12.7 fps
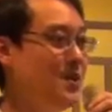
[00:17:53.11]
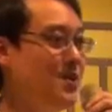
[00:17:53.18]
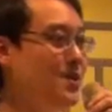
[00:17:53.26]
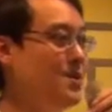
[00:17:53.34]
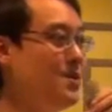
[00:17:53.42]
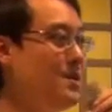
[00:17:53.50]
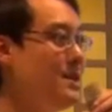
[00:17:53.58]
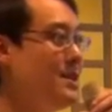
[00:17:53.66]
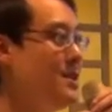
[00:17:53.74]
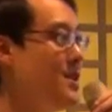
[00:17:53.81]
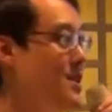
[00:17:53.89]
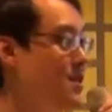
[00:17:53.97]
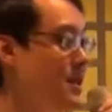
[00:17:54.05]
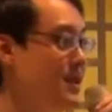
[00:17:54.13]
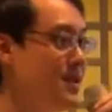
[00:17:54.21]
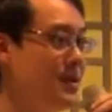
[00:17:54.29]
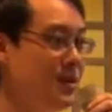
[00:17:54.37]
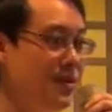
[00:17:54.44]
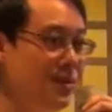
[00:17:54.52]
to
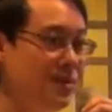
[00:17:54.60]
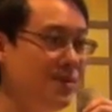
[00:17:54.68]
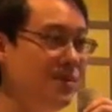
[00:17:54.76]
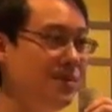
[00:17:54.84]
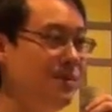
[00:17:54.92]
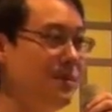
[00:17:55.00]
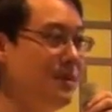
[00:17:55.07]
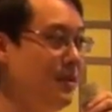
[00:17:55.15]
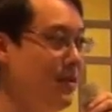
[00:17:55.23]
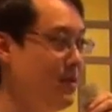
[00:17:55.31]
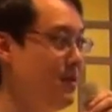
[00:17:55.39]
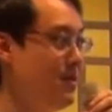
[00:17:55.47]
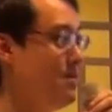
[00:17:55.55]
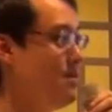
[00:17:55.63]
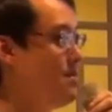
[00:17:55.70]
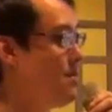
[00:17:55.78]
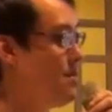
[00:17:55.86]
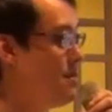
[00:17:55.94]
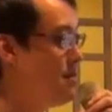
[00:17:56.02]
integrate 2
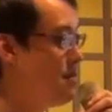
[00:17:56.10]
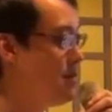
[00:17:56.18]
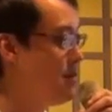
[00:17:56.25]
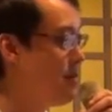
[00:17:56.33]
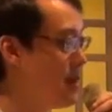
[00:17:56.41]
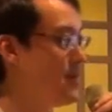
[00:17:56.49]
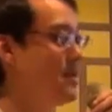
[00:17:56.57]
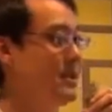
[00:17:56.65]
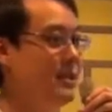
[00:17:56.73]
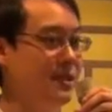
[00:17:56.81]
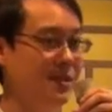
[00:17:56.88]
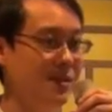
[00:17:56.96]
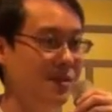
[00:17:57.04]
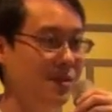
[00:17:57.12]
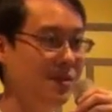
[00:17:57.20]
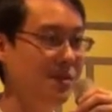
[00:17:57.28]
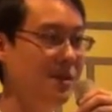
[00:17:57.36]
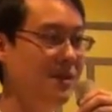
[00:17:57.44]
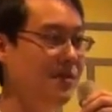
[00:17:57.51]
different populations,
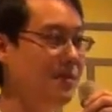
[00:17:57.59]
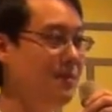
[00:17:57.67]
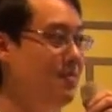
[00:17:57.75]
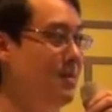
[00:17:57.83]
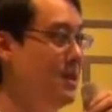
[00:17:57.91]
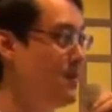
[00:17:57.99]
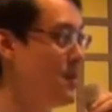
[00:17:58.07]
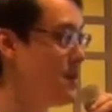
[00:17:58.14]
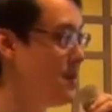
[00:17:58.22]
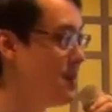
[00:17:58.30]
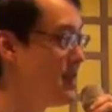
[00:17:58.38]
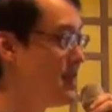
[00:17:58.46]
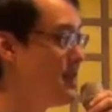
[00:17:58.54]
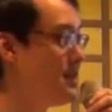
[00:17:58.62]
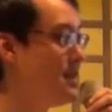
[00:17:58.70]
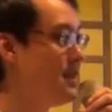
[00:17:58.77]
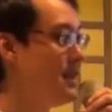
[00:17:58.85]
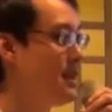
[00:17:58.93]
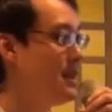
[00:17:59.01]
2 different people together,